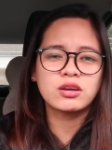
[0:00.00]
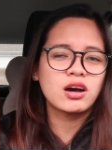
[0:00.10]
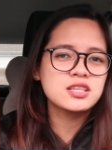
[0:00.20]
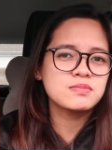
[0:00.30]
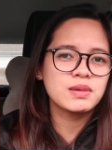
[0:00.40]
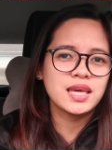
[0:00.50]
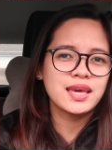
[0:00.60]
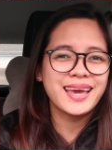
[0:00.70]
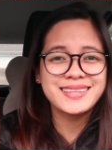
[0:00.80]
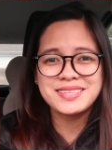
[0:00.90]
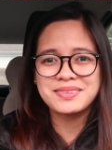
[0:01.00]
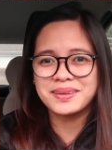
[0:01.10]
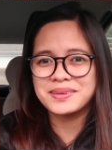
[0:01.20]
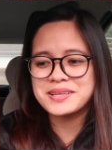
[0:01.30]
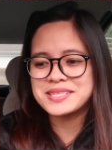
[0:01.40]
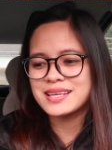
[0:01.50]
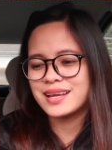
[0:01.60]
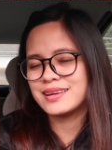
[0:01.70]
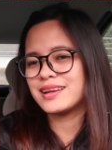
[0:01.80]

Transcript: It cost me $18.95.